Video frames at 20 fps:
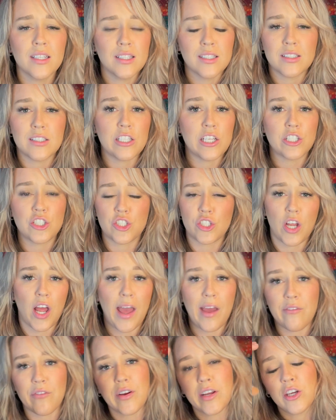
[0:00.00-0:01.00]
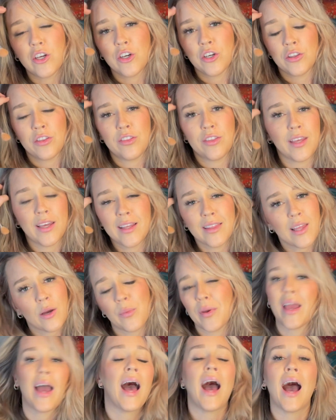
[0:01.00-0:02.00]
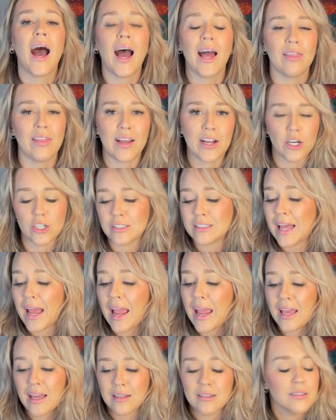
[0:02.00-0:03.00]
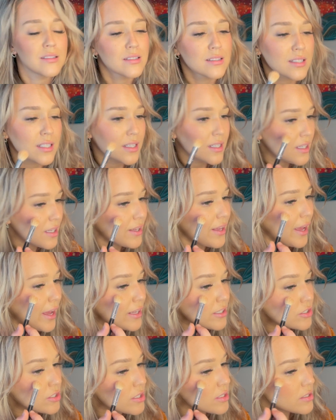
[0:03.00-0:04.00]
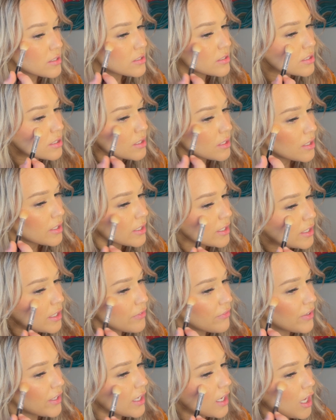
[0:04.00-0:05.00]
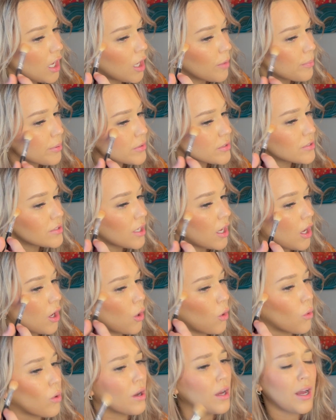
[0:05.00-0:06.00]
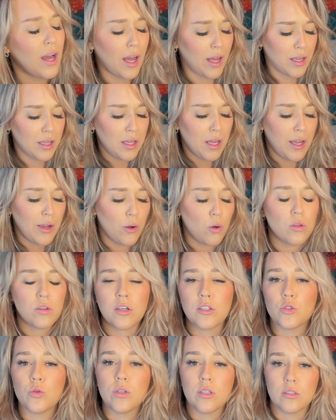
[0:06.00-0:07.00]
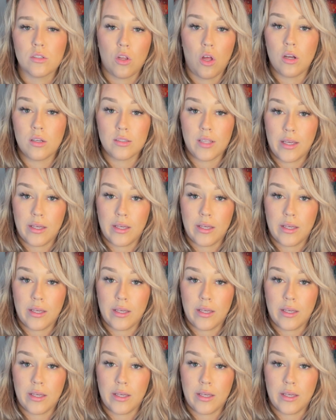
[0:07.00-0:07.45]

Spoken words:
ditch every good thing that we had, like our tans, and just give it up. So hold on to it as long as I